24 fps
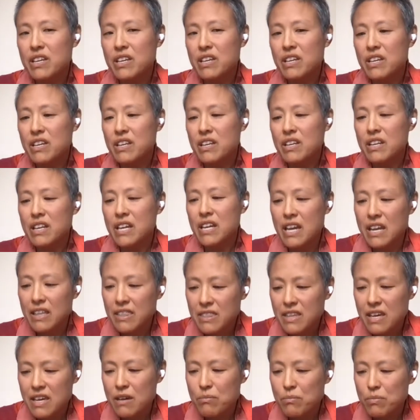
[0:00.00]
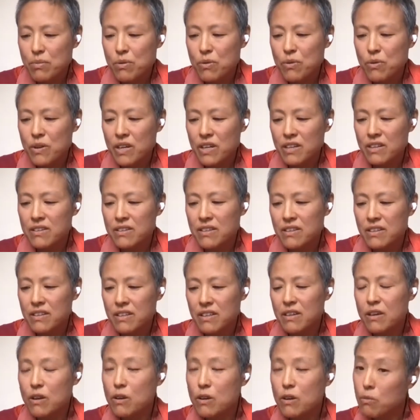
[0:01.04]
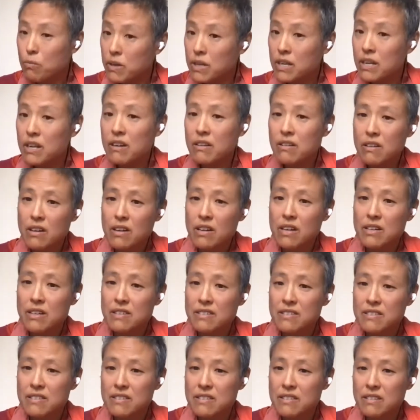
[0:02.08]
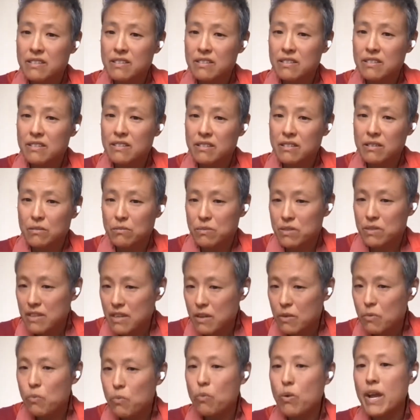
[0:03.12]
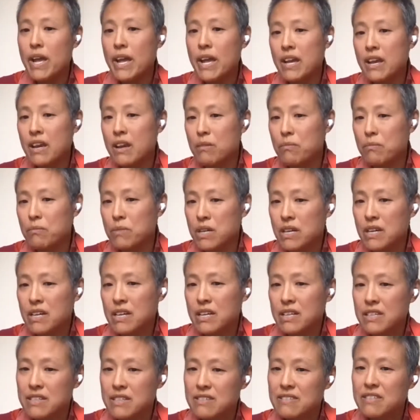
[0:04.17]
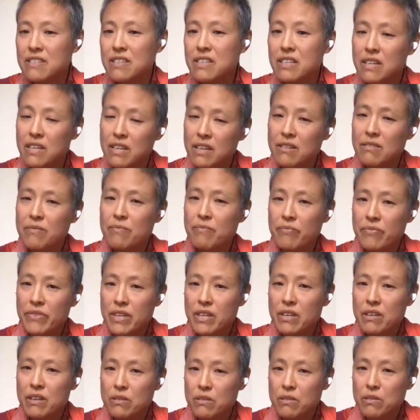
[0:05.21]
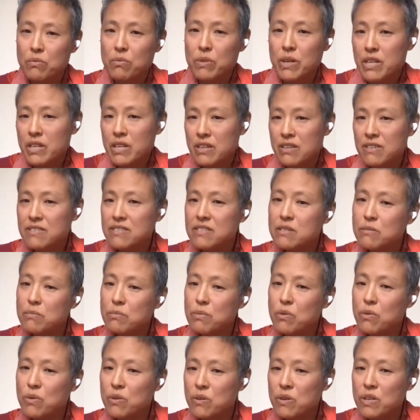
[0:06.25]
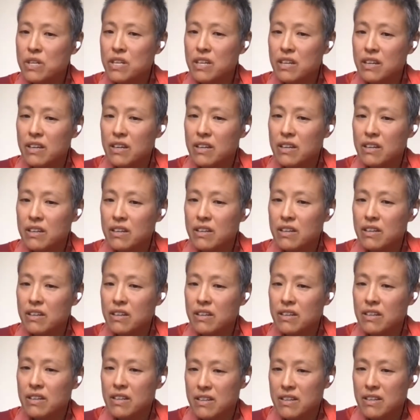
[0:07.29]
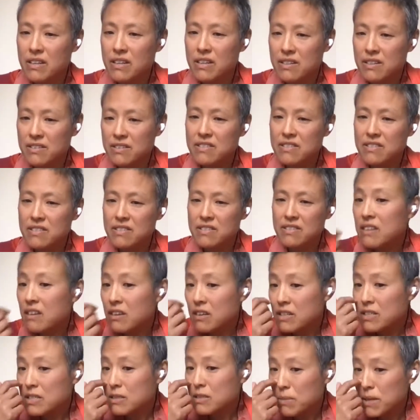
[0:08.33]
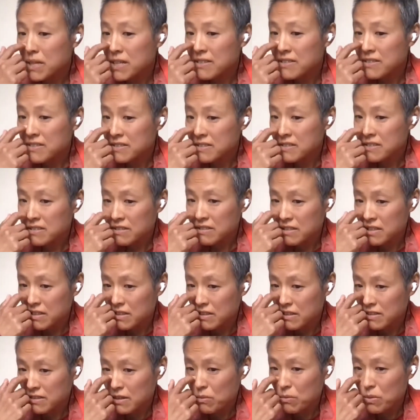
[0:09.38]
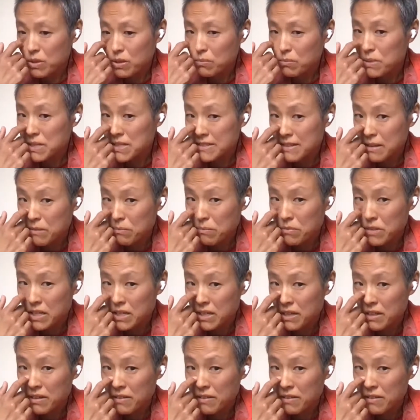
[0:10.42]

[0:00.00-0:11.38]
can at that point open our eyes, almost like wake up to see what is supporting us in that dark space, because there will be something.